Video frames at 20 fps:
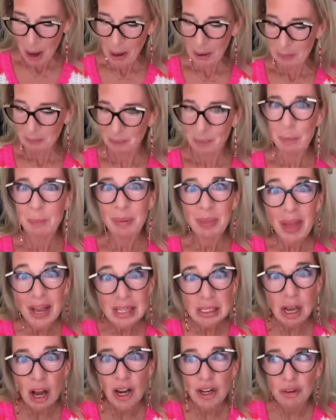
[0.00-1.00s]
But
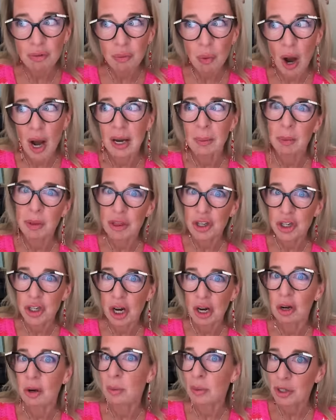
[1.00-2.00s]
that's kind of why, with The
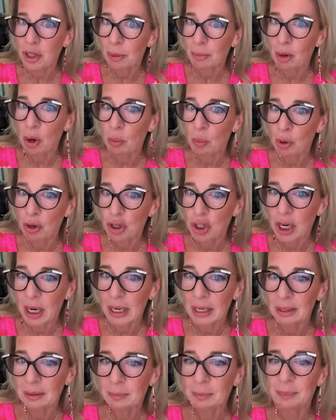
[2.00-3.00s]
Jungle, which I'm not
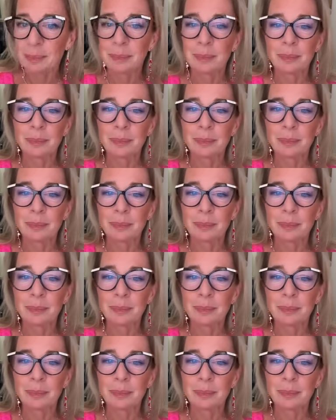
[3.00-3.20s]
watching.